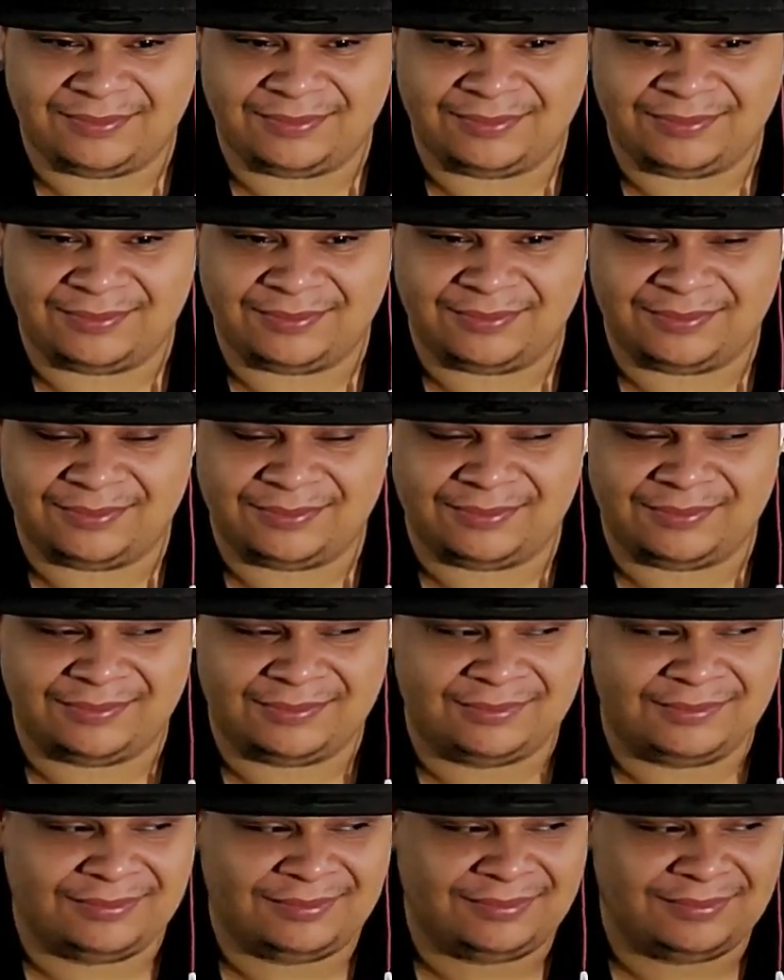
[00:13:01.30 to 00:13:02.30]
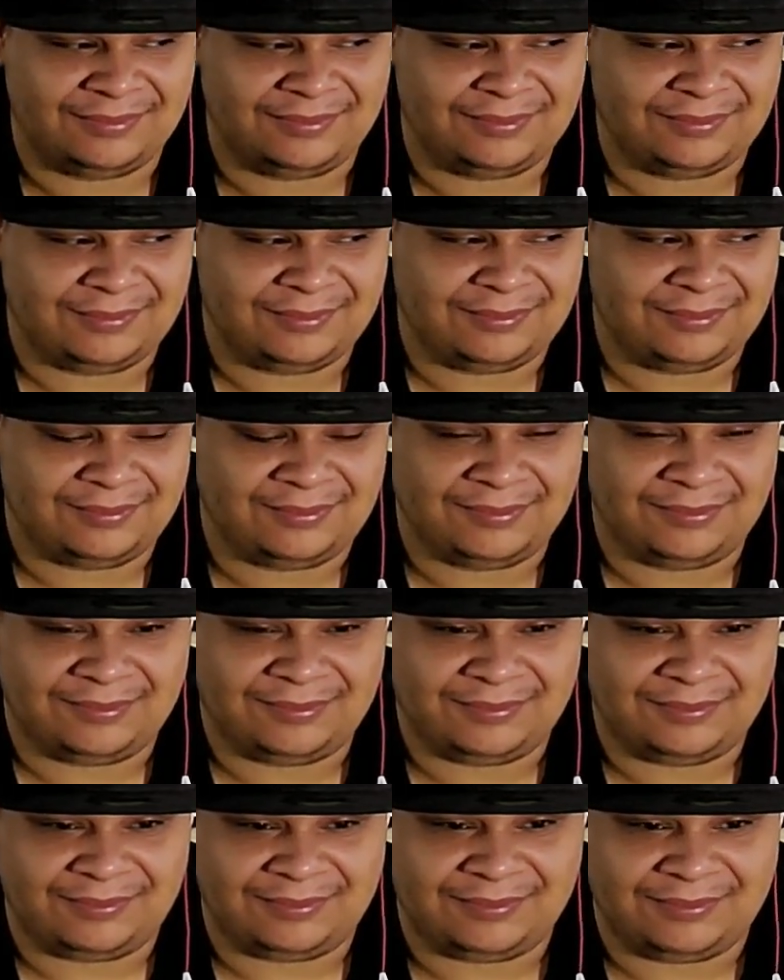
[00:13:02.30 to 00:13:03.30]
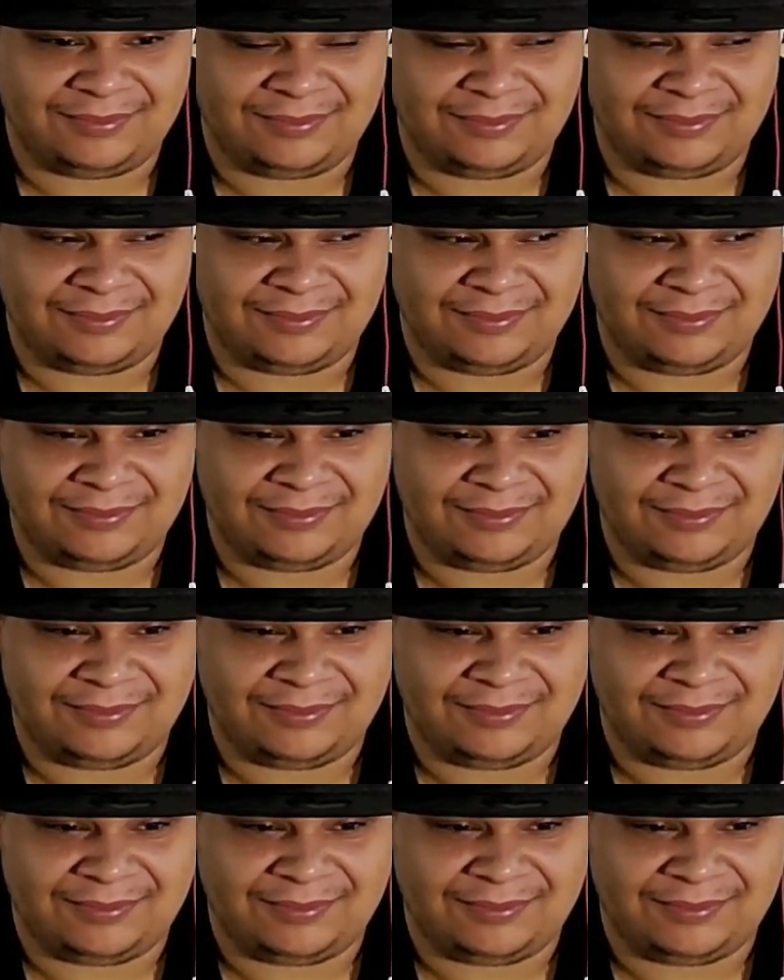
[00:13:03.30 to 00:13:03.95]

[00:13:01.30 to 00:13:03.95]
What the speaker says: [no speech]